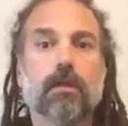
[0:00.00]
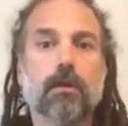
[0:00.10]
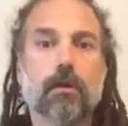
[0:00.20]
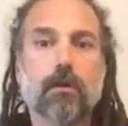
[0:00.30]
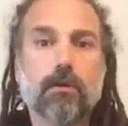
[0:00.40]

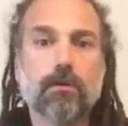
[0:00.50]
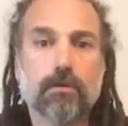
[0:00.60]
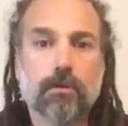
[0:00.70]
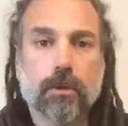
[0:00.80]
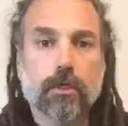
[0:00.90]
the whole
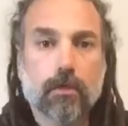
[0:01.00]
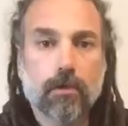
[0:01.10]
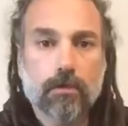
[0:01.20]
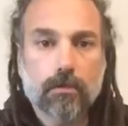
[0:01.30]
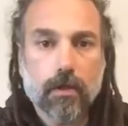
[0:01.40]
tree,
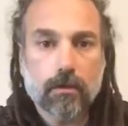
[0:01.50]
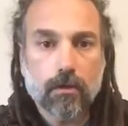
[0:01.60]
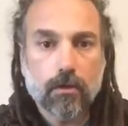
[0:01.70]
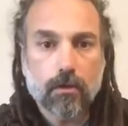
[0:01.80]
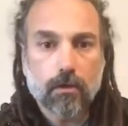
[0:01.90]
almost throughout
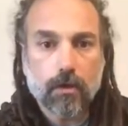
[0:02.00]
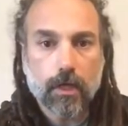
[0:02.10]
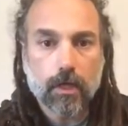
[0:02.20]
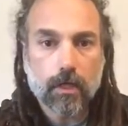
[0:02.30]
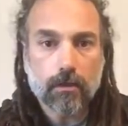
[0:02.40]
the whole
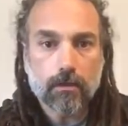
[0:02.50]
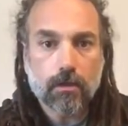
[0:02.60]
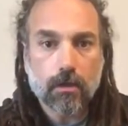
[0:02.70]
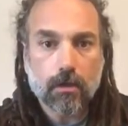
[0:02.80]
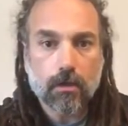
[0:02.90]
grain, had this
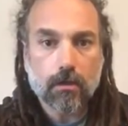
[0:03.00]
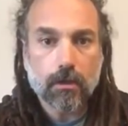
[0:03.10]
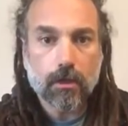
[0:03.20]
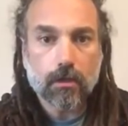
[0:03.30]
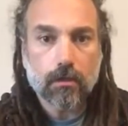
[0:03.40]

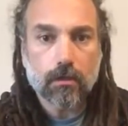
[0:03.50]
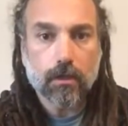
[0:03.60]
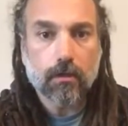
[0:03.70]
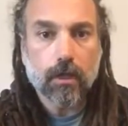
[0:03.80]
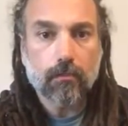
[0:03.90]
curly, curly
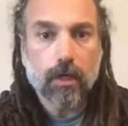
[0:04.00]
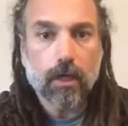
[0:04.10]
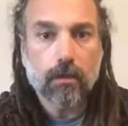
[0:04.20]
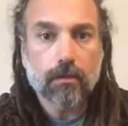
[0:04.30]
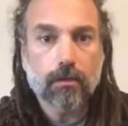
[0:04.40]
grain
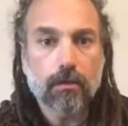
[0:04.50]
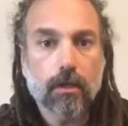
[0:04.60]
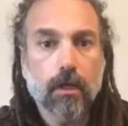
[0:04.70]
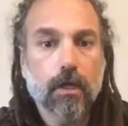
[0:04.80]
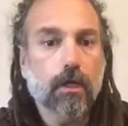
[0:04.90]
pattern to it.